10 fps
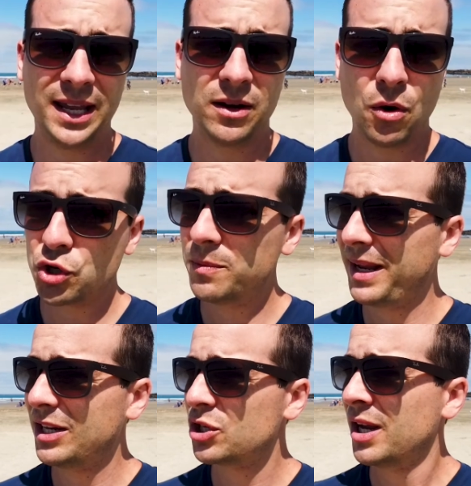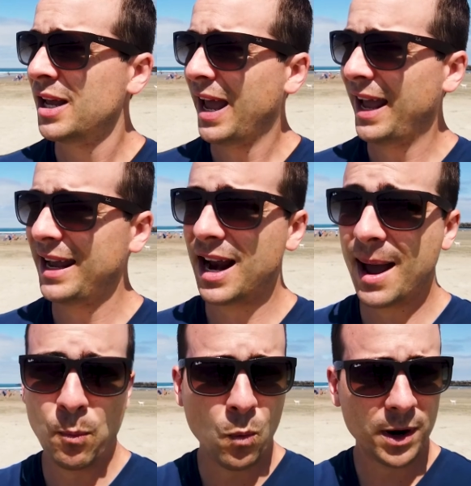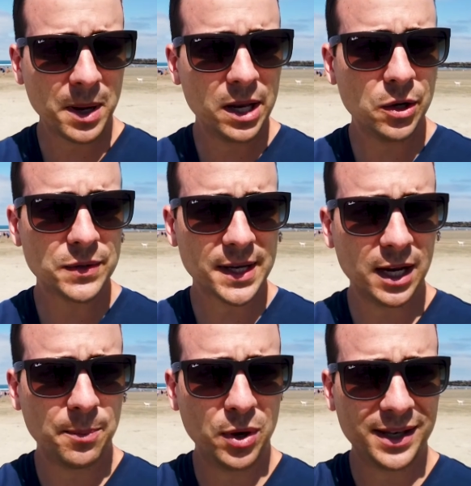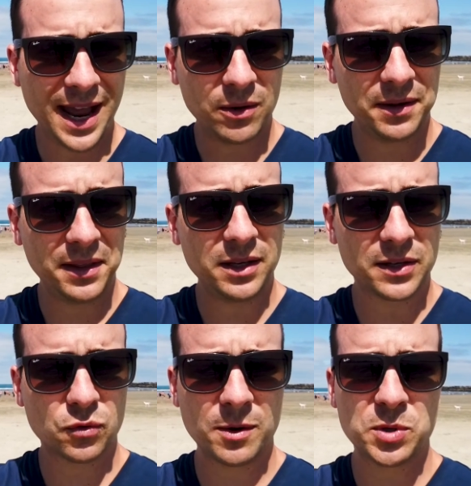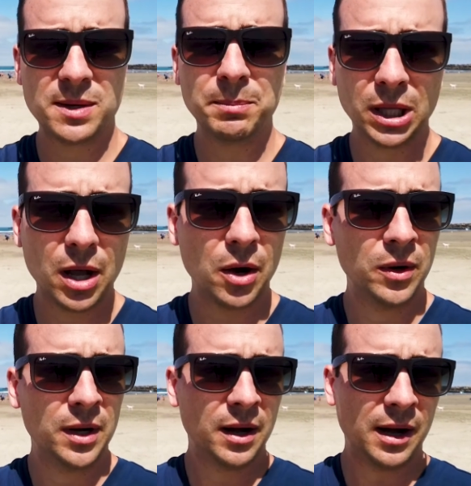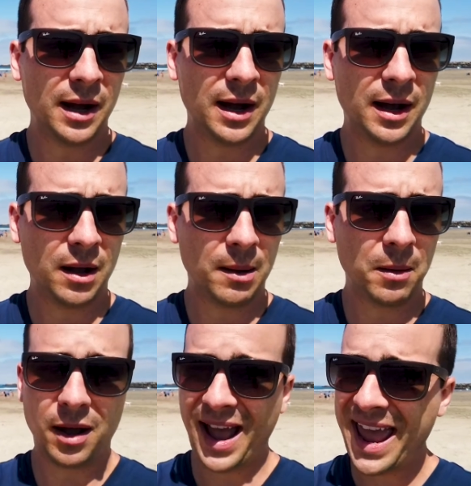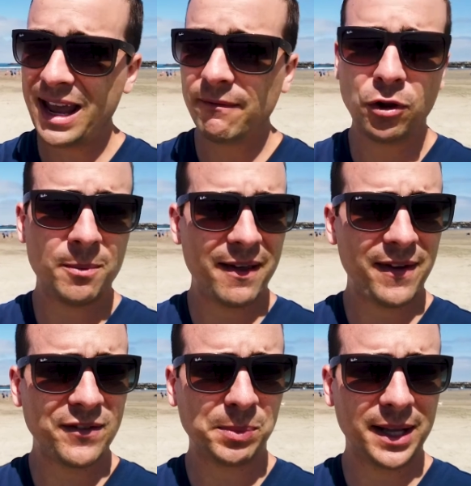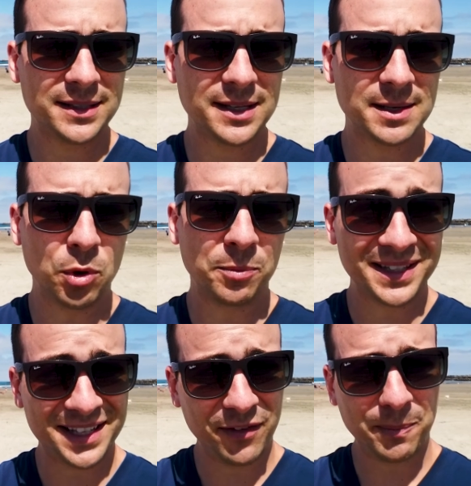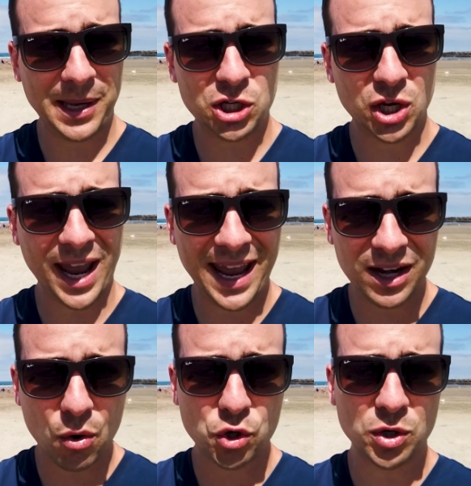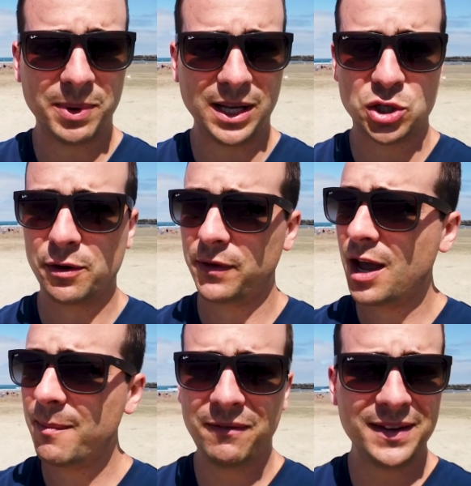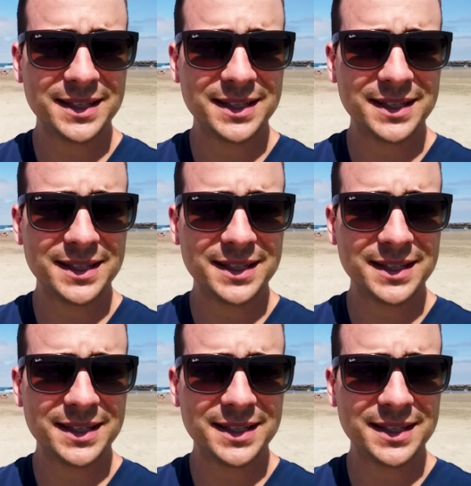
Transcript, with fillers: in Ocean Beach and I'm, what I'm gonna do is I'm gonna put down in the description below uh, a handful of my favorite places in both Pacific Beach and Ocean Beach. So if you come and